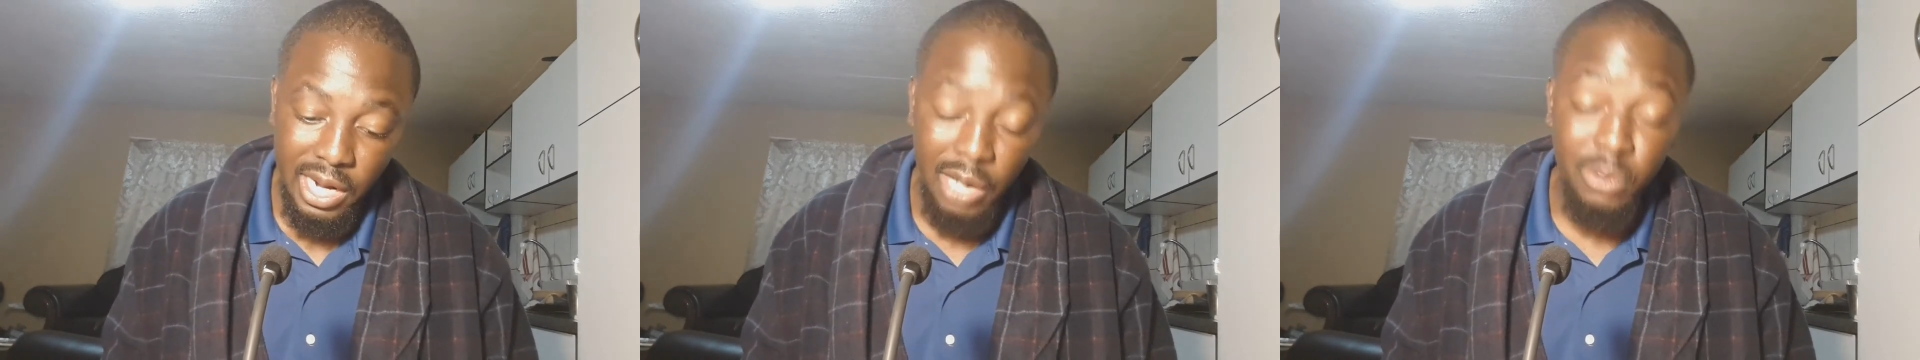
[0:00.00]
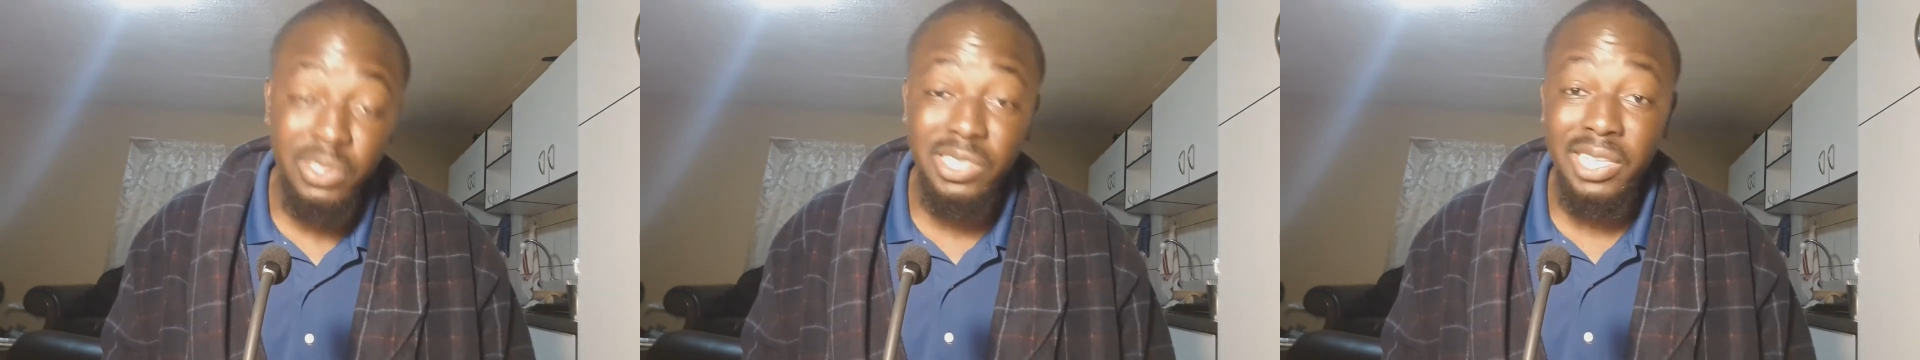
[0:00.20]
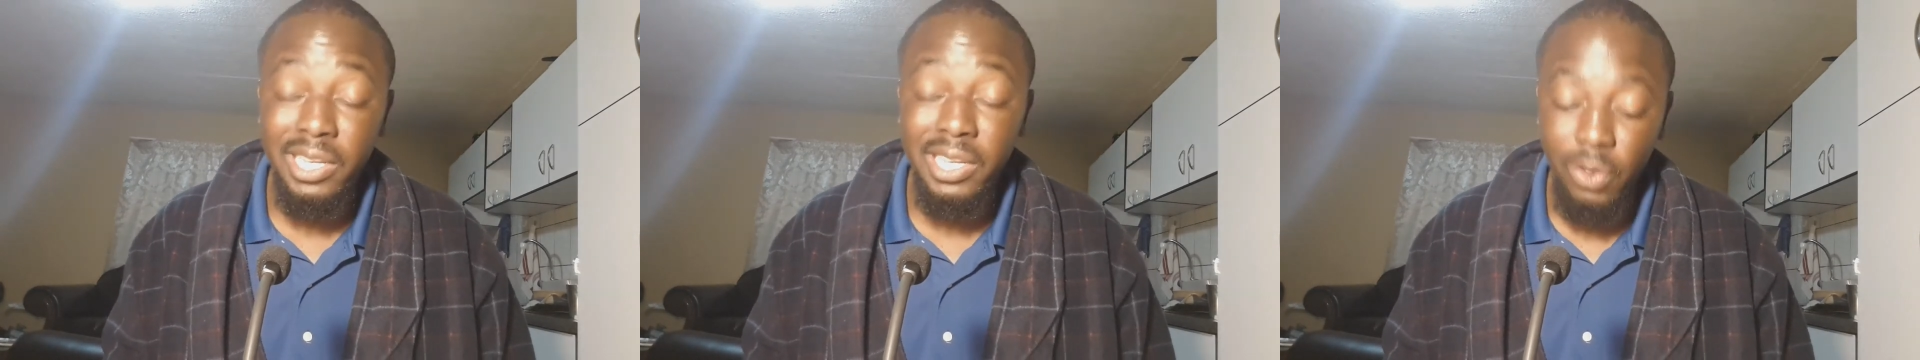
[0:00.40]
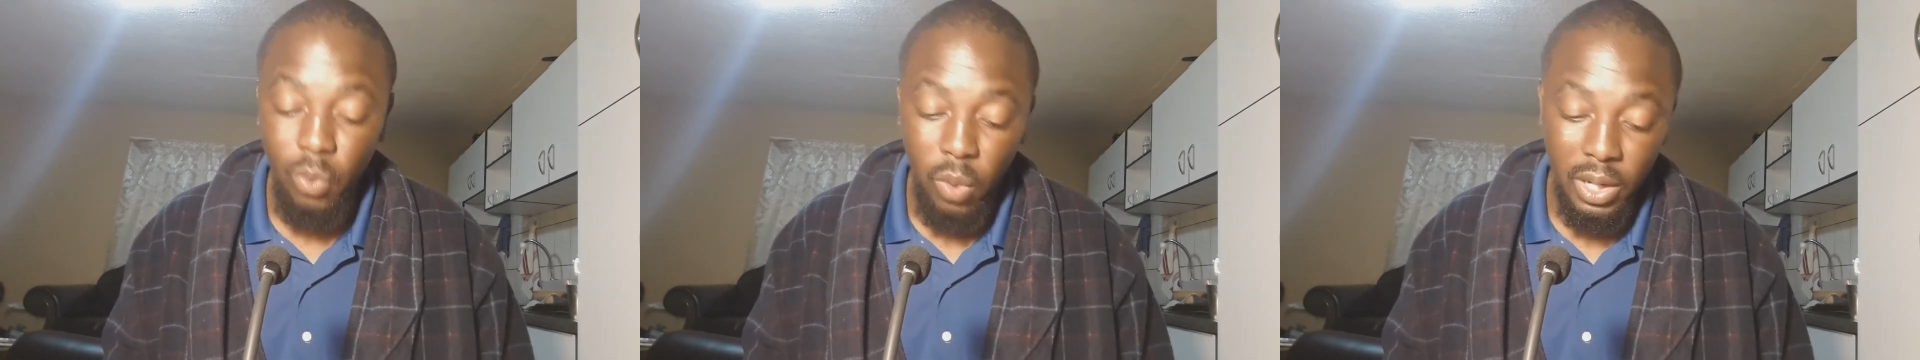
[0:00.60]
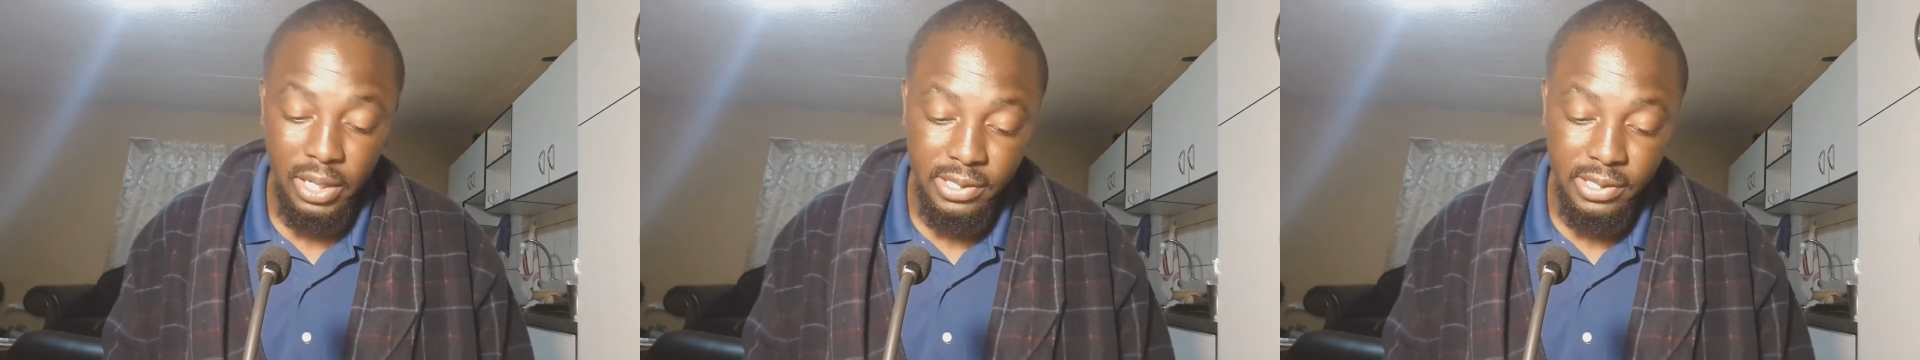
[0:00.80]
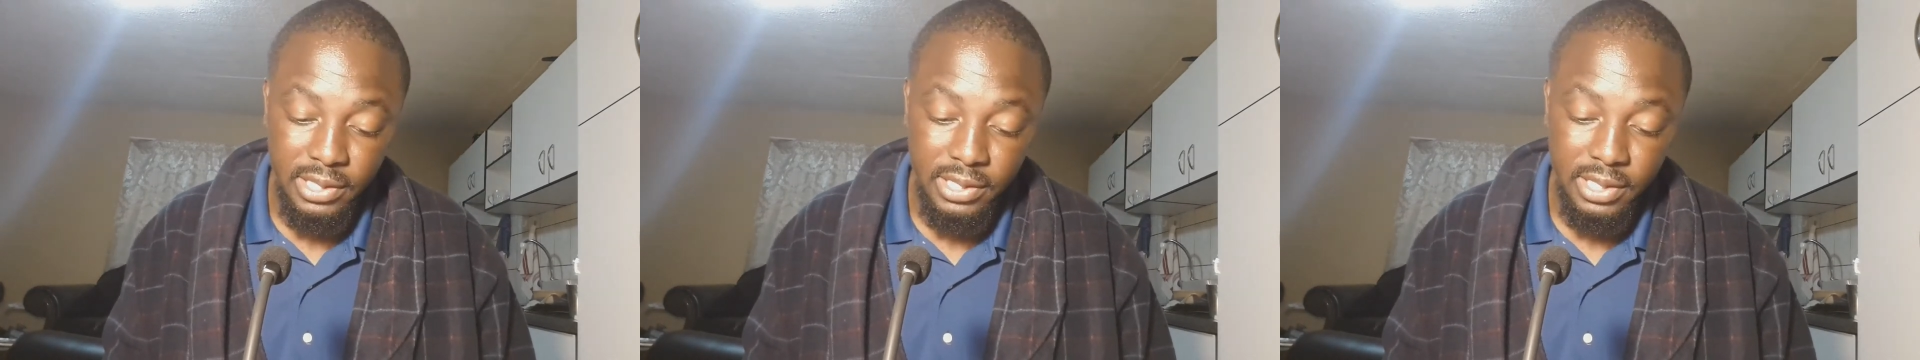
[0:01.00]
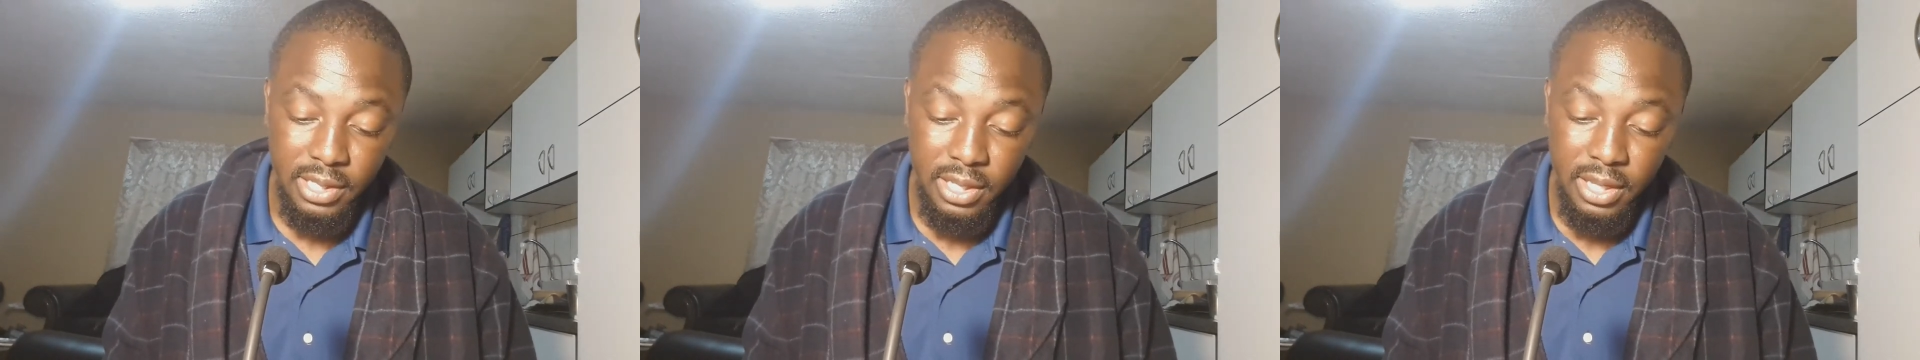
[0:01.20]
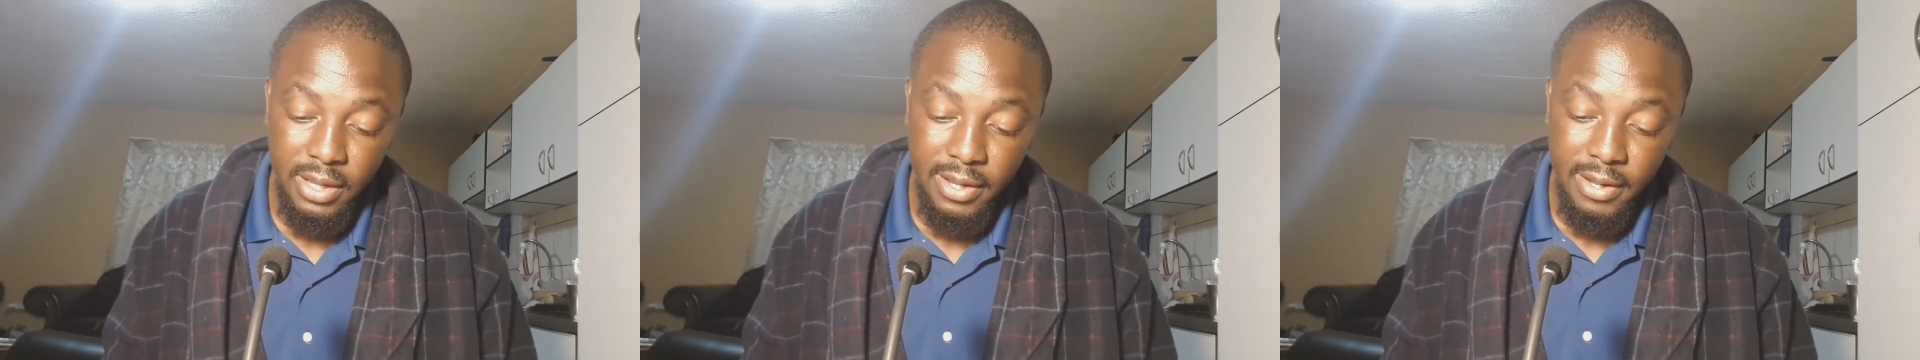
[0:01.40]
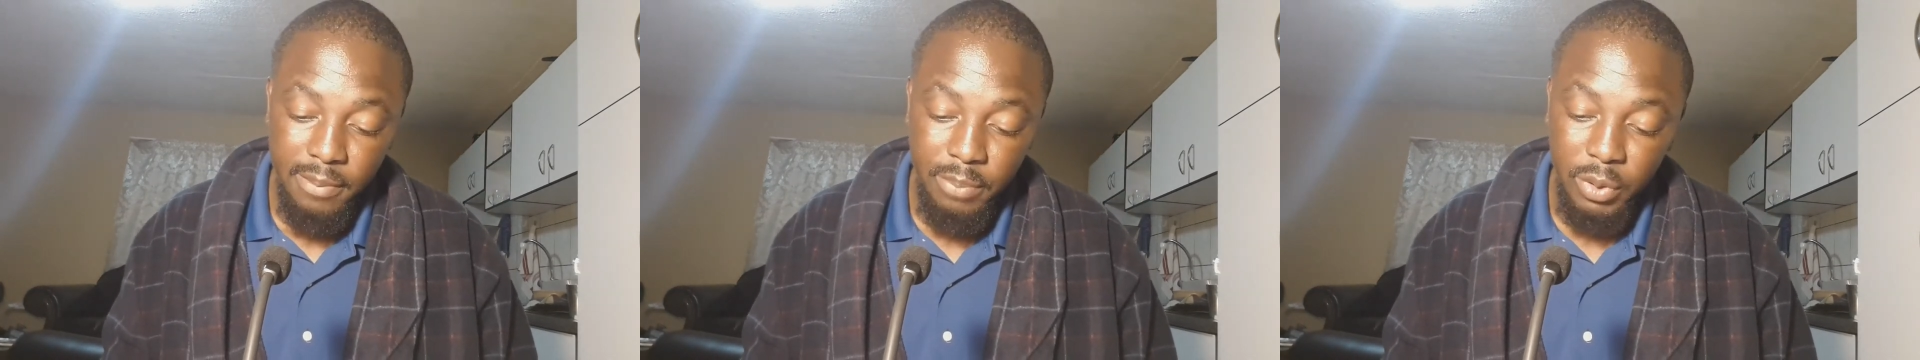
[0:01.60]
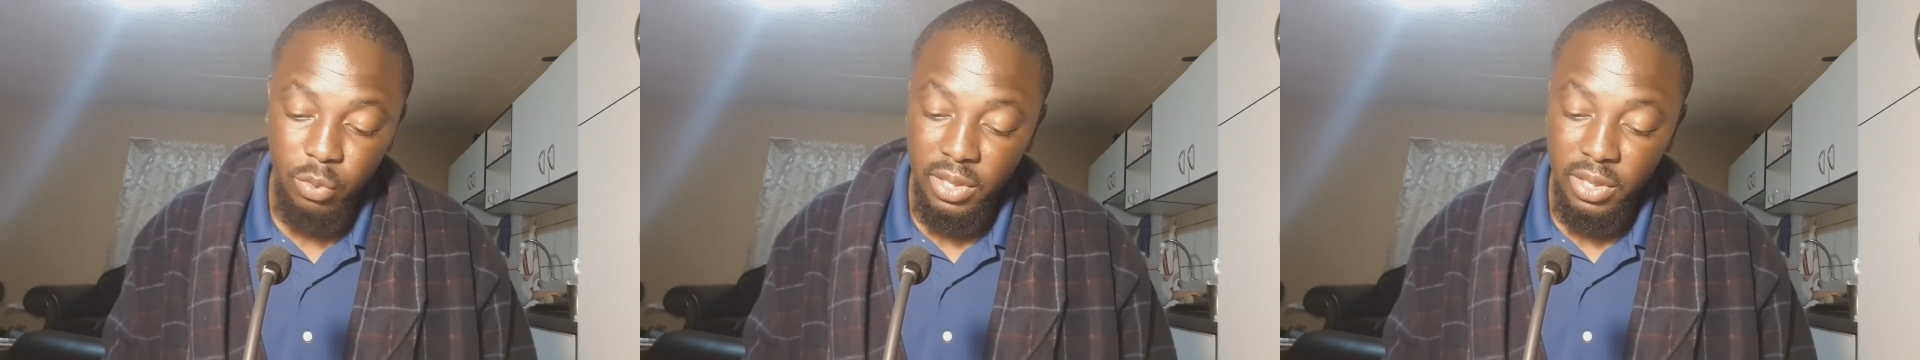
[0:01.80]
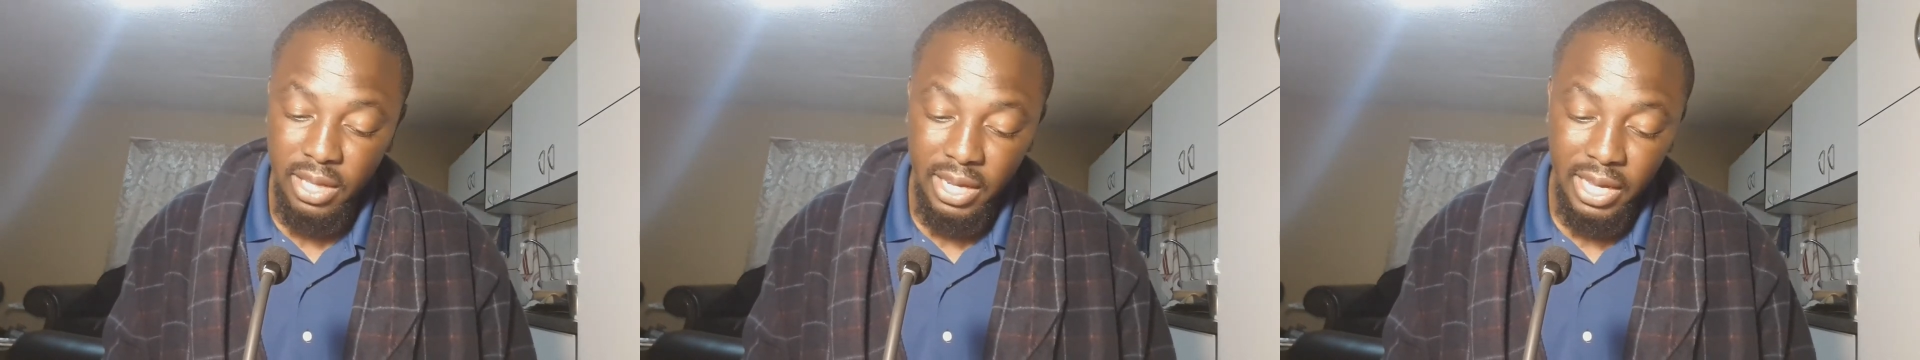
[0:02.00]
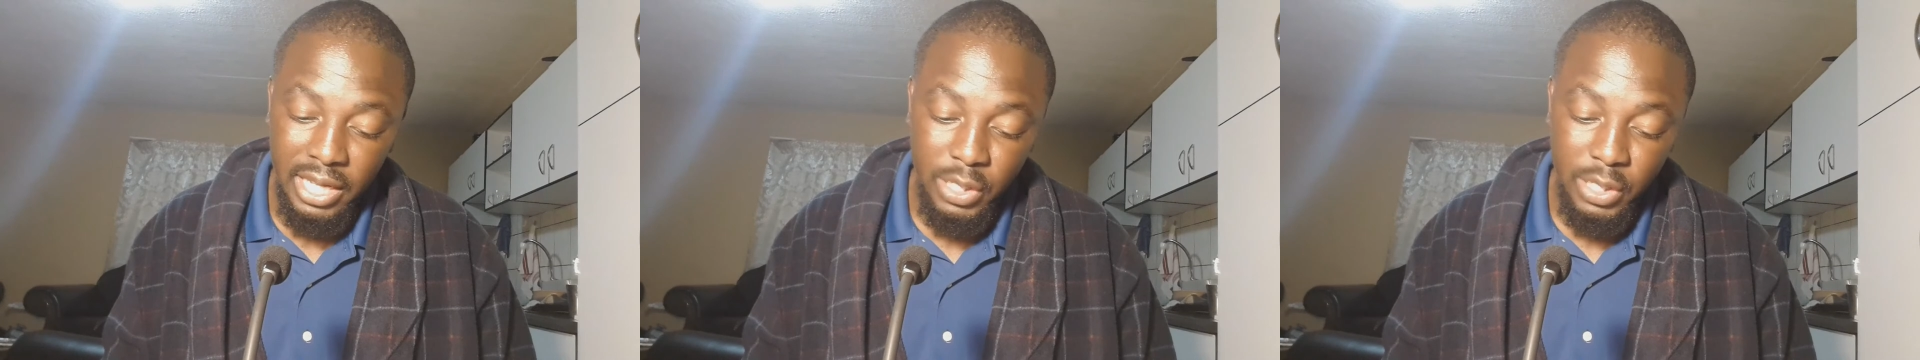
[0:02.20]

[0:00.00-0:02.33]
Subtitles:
Outstanding qualities. Between the